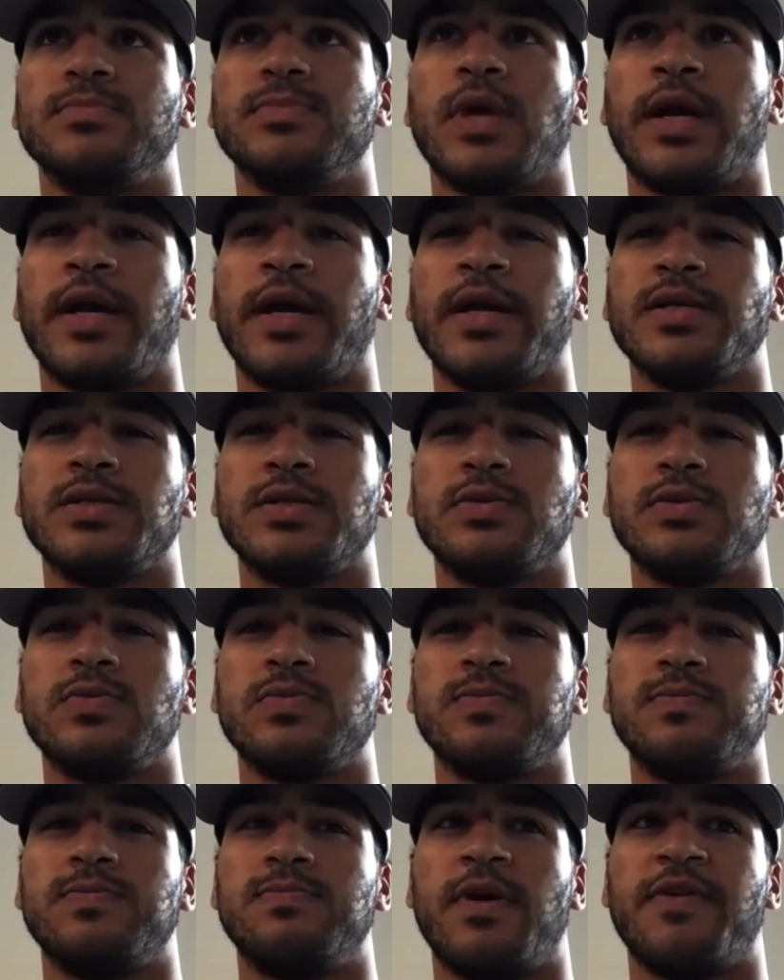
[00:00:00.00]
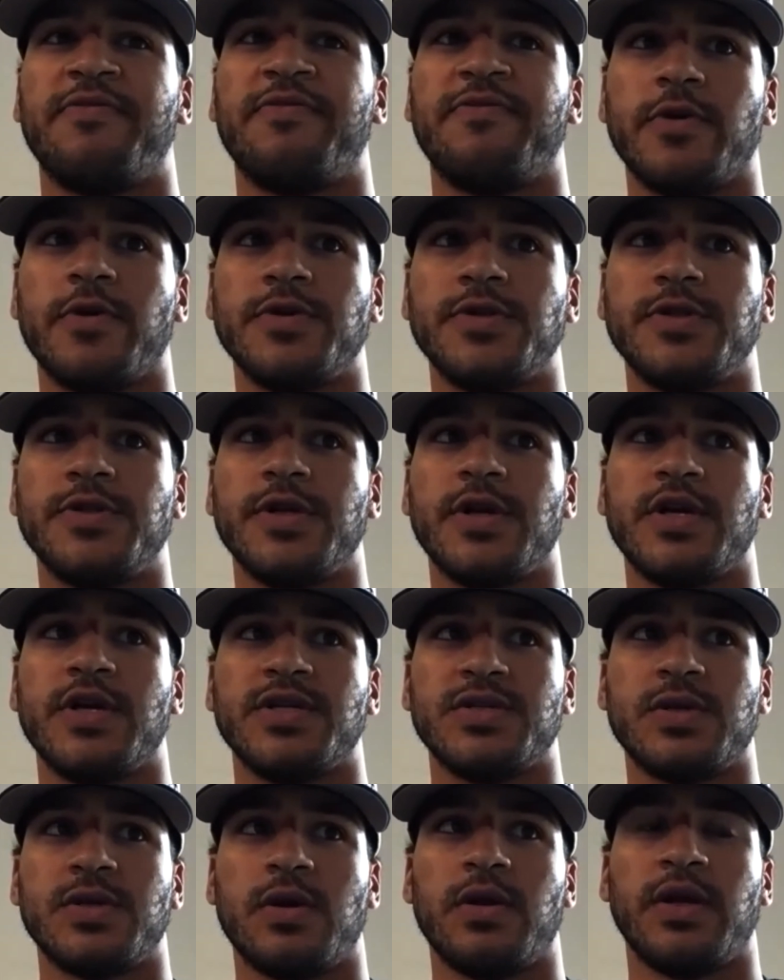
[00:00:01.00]
I guess my first year, I
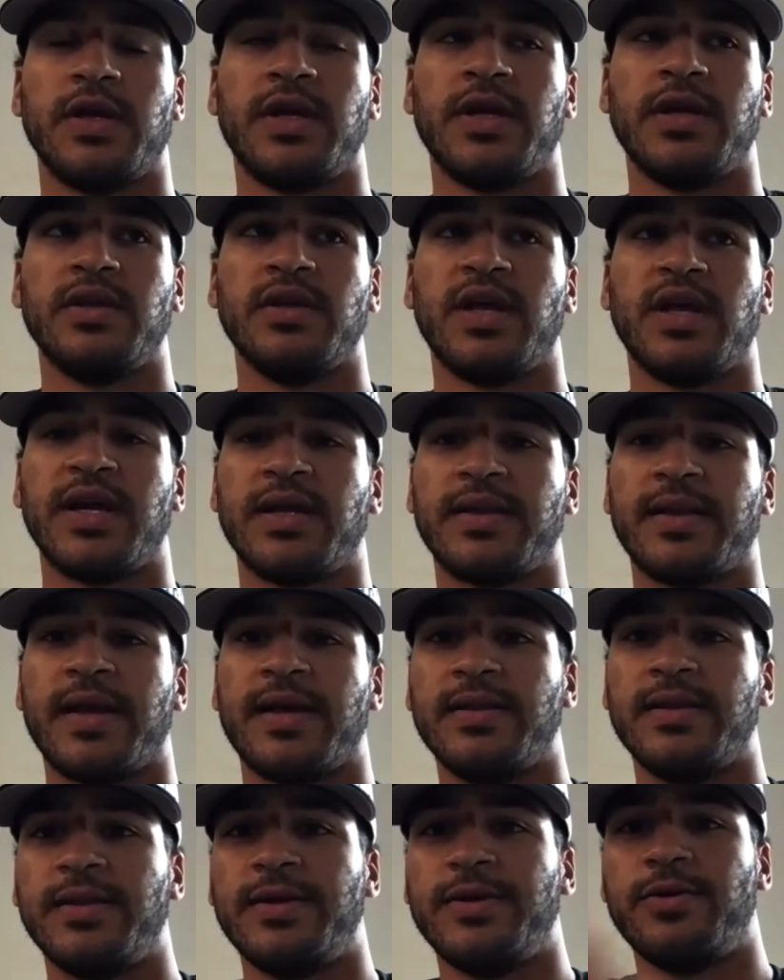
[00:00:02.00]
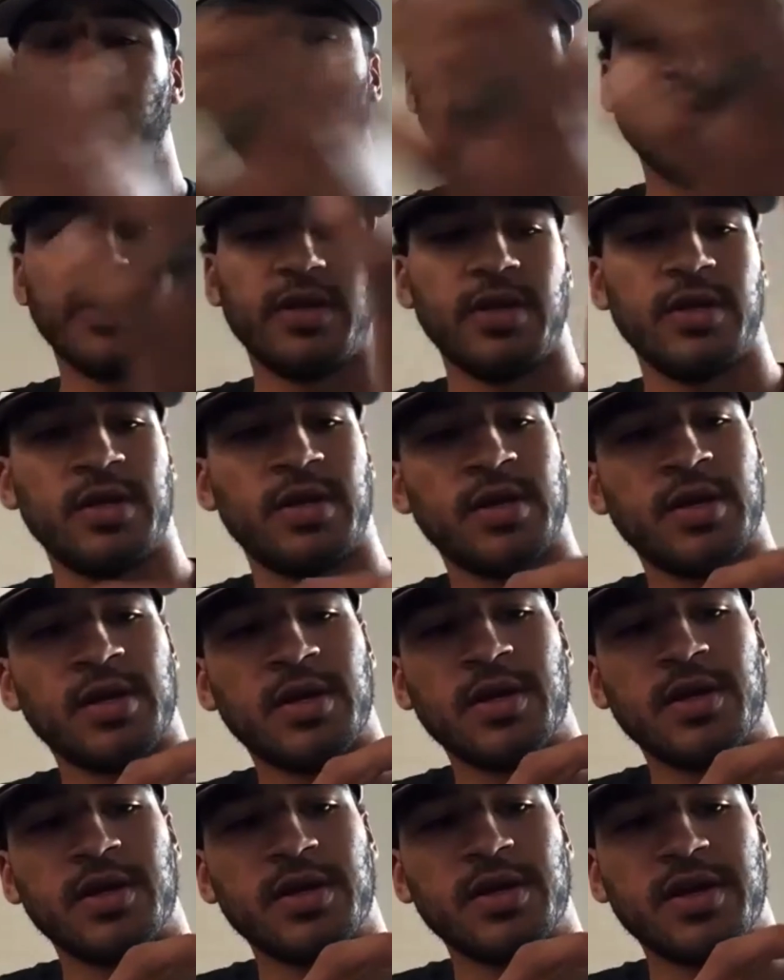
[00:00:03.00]
started getting like that little bitty
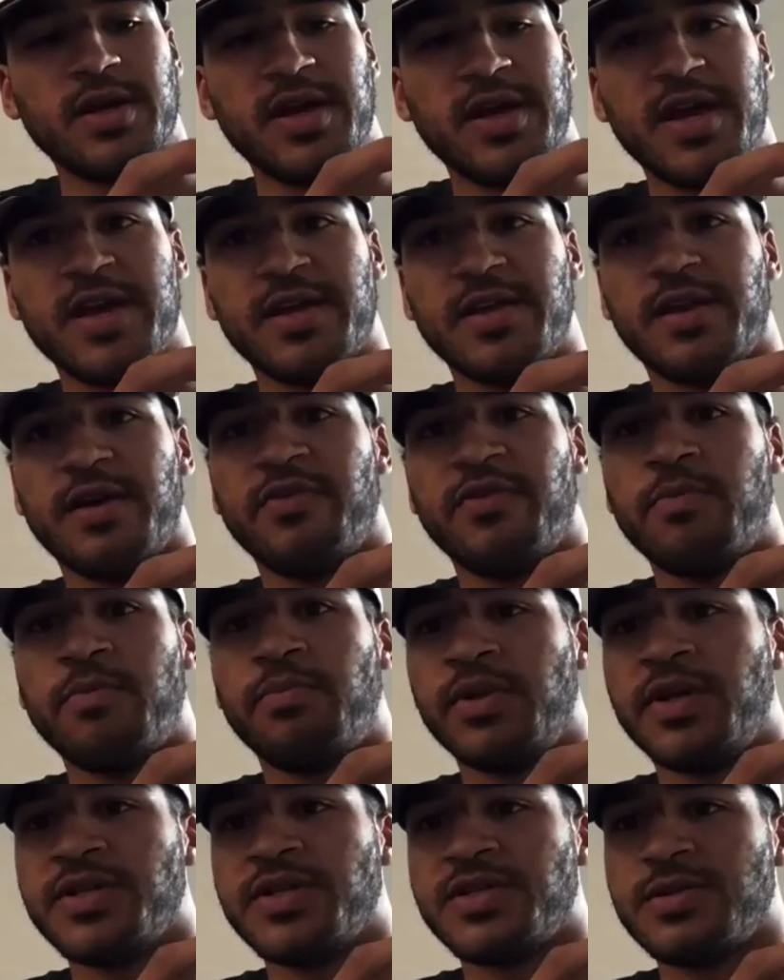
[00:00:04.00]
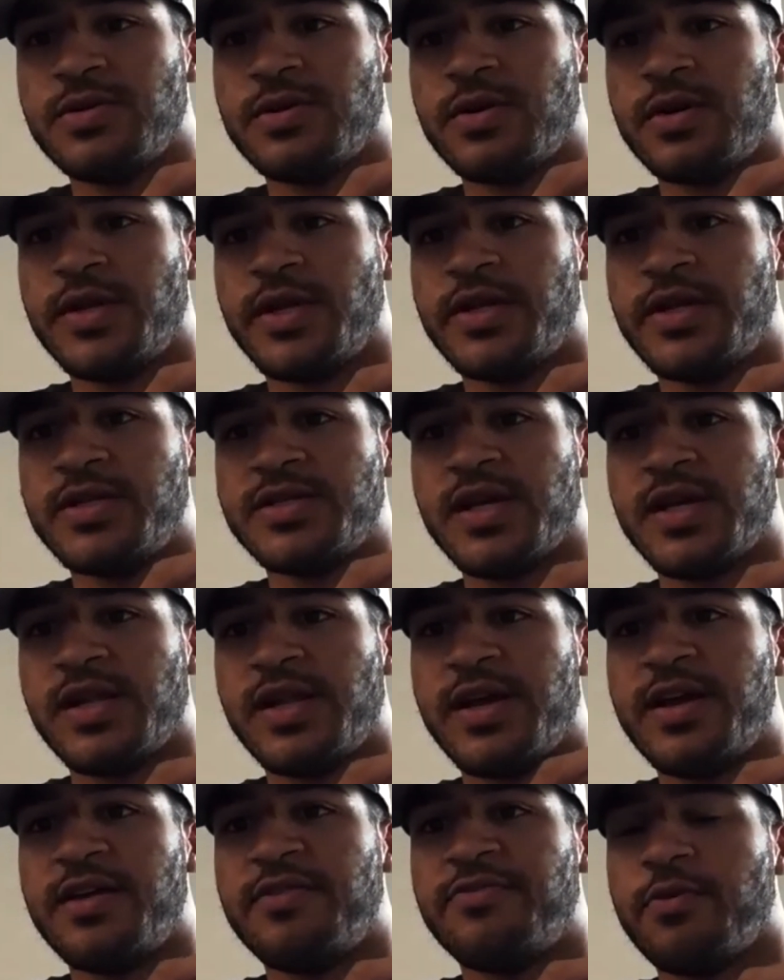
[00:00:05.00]
hint of a blister on the inside of
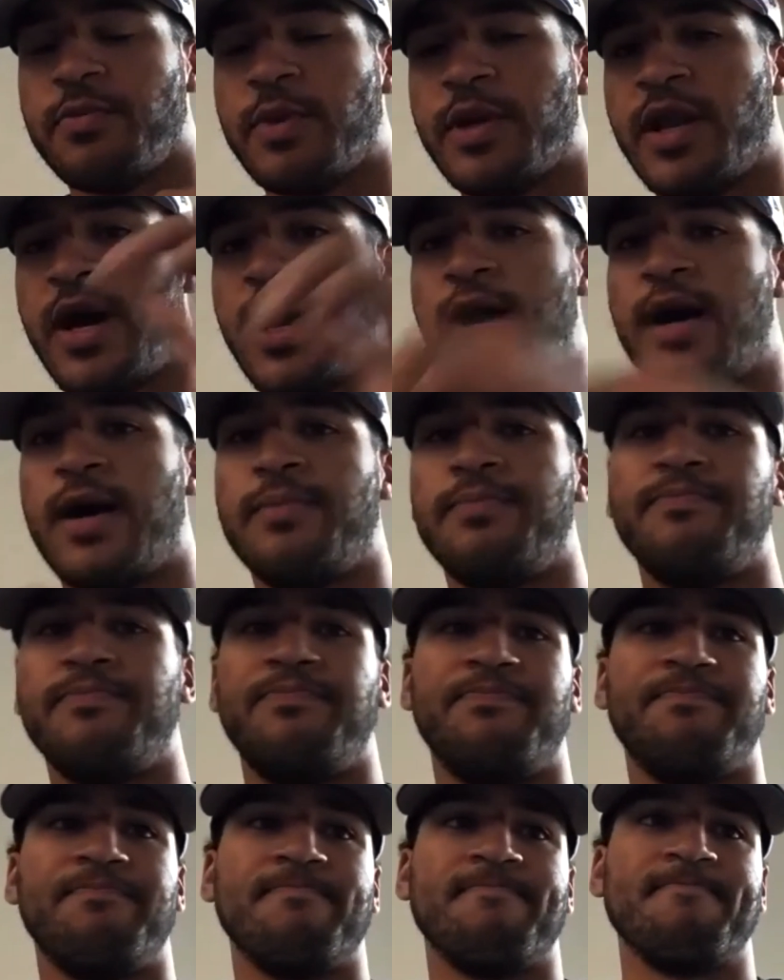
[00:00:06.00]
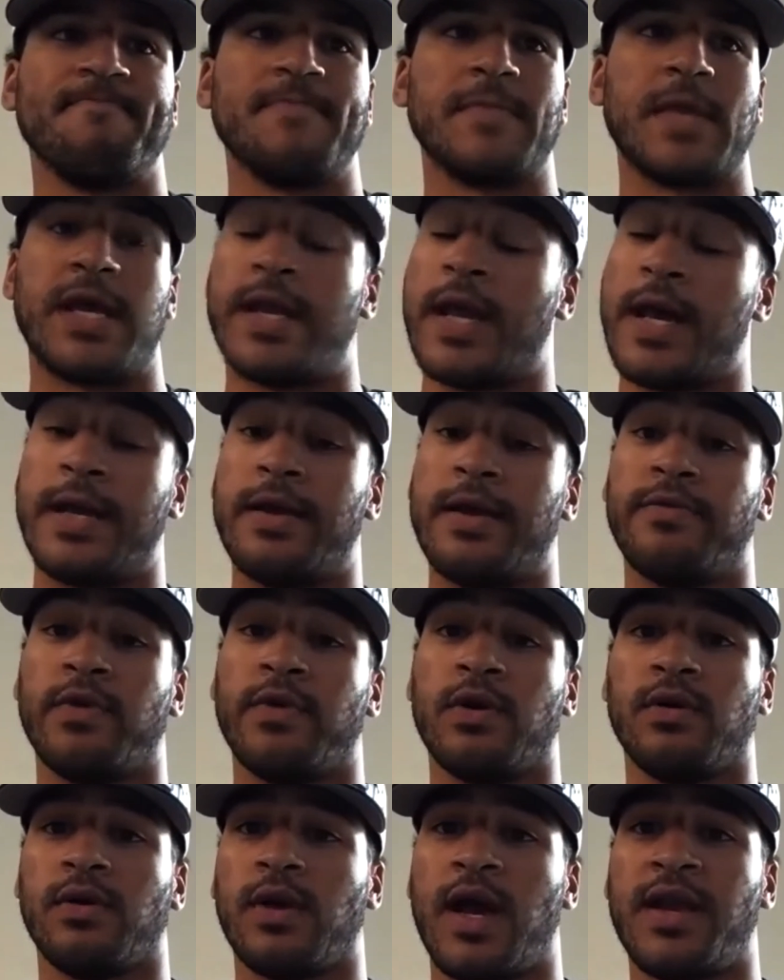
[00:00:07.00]
the hand from a knob, and I'd
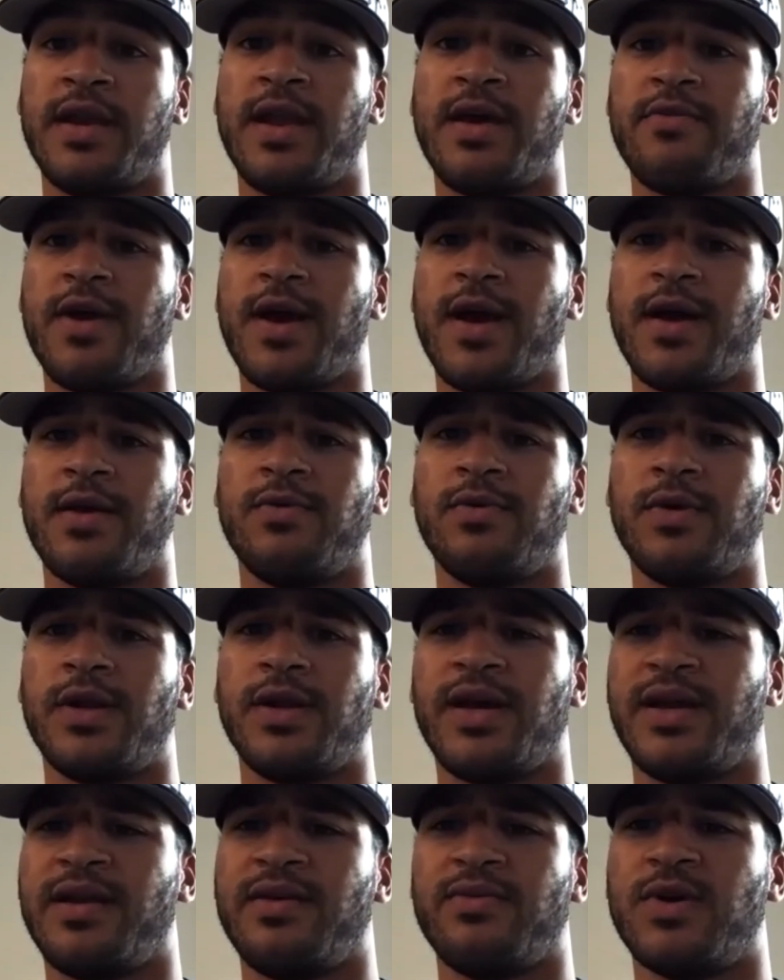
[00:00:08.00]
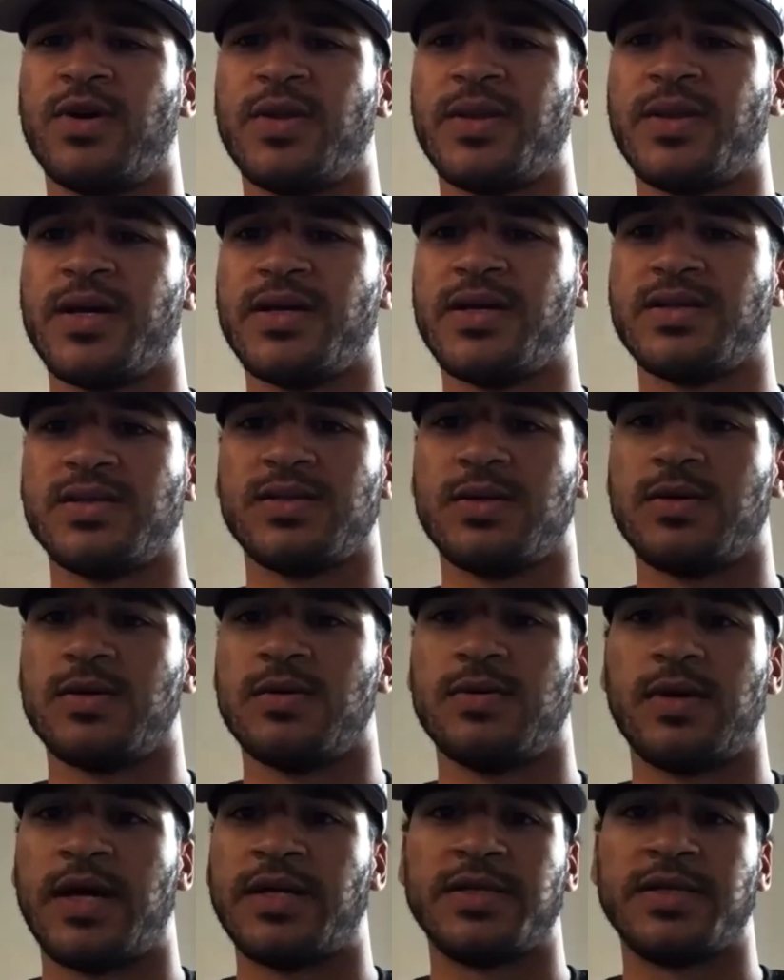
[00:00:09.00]
never had one, and I didn't want that,
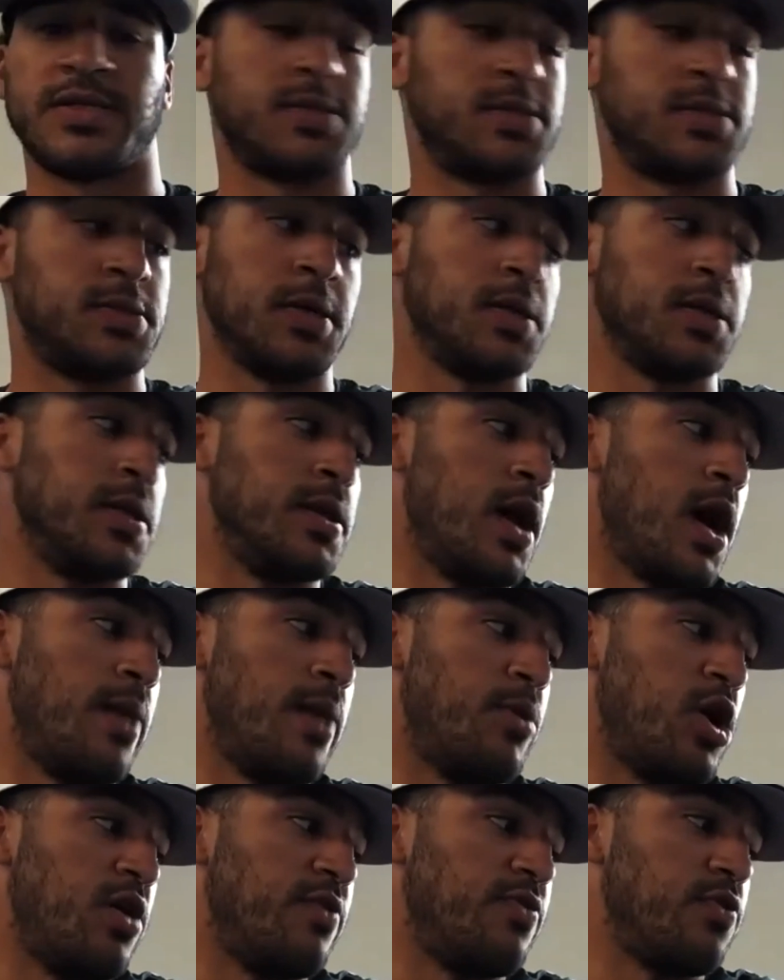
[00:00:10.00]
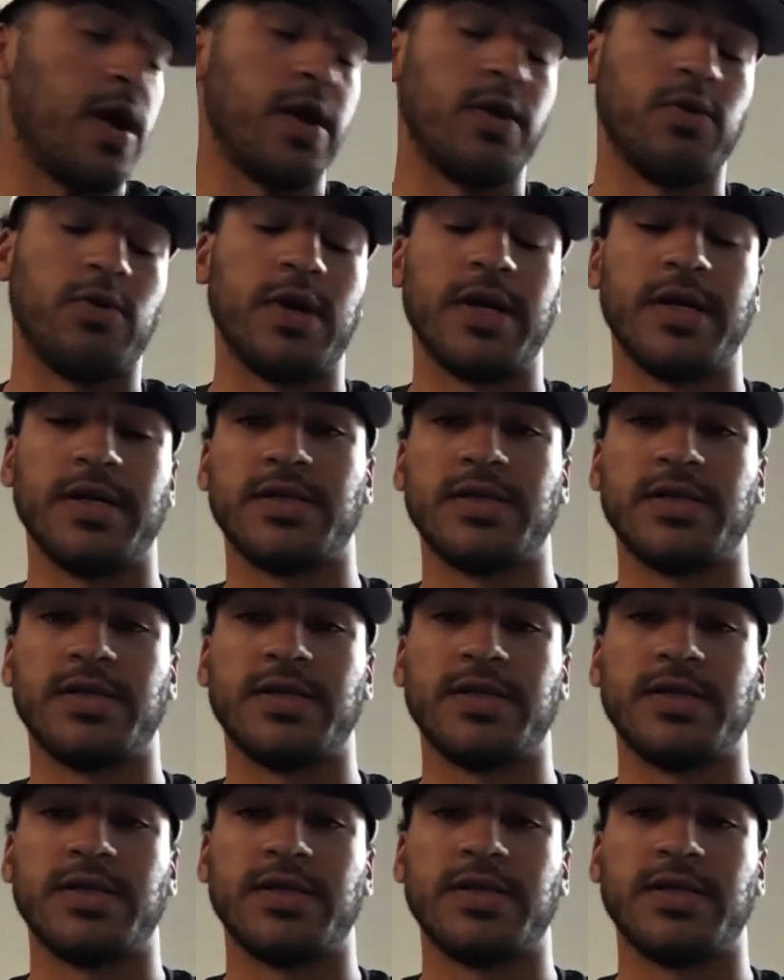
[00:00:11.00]
so I just took the knob off right away.